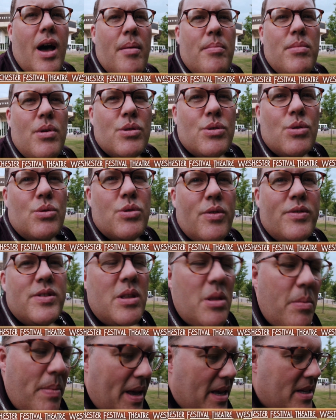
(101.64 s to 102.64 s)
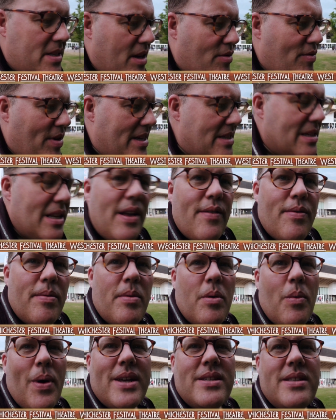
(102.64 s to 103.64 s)
musicals. Obviously the biggest thing recently from
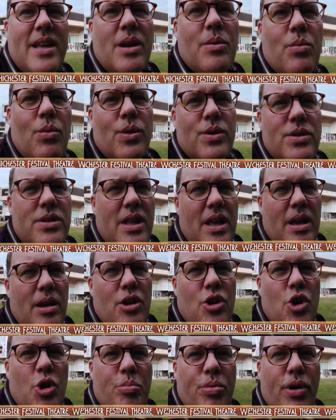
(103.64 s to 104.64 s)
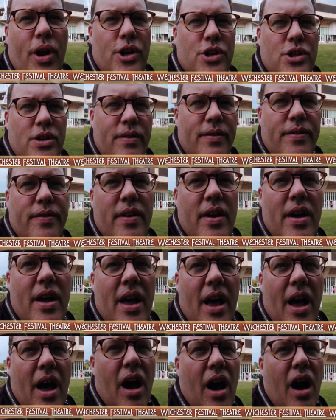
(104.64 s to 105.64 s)
the West End was the new production of
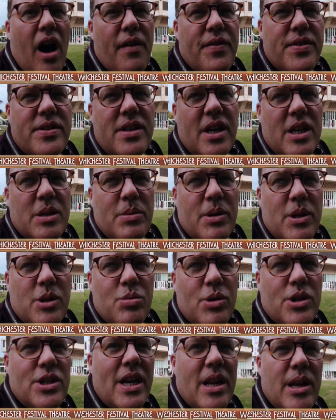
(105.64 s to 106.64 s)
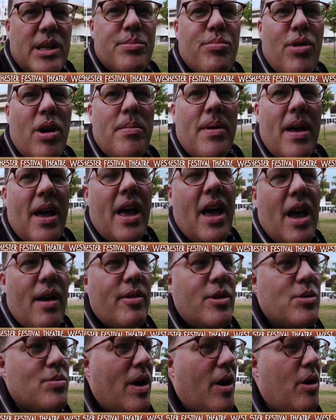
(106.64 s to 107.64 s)
Half a Sixpence, which had its premiere here
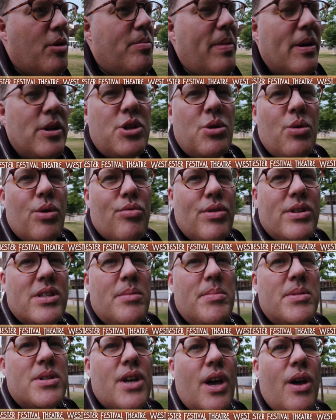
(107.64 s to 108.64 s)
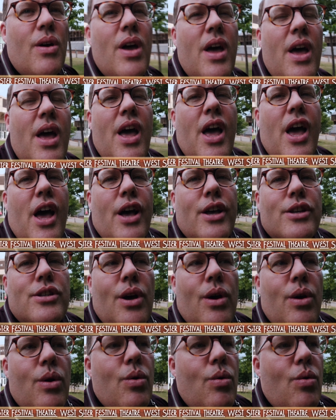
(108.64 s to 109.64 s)
as well, but 2 or 3 summers ago.
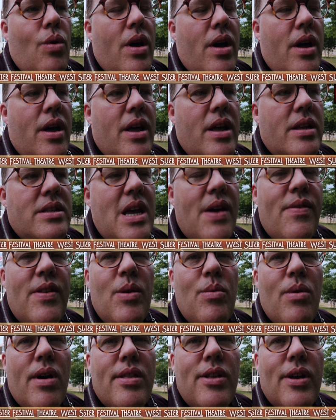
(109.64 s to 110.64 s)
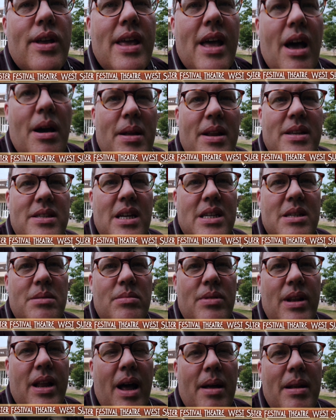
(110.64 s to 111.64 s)
So definitely worth looking at. I'm going to stick
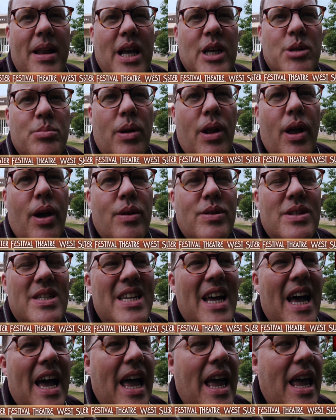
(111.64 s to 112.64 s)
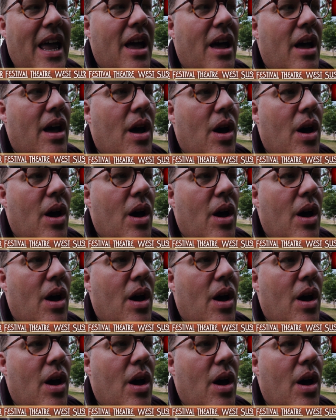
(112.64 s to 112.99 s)
some links below. Today